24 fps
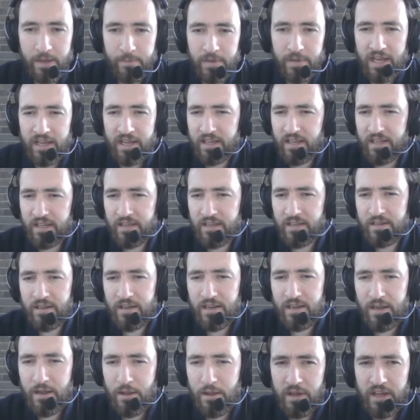Like
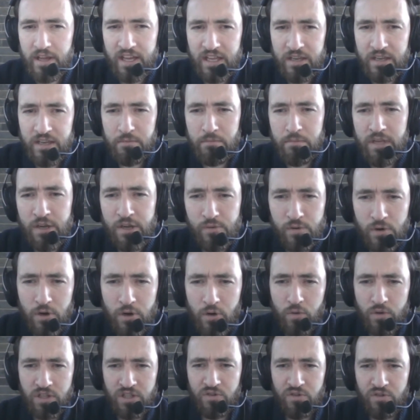I think in
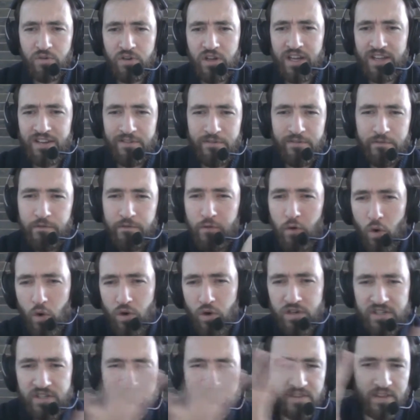Miro, you can
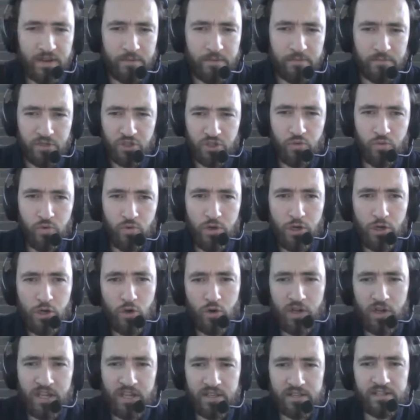force them to
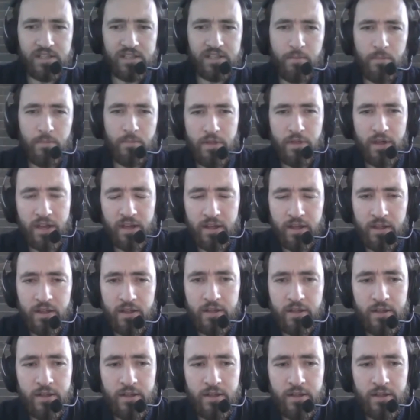look at something.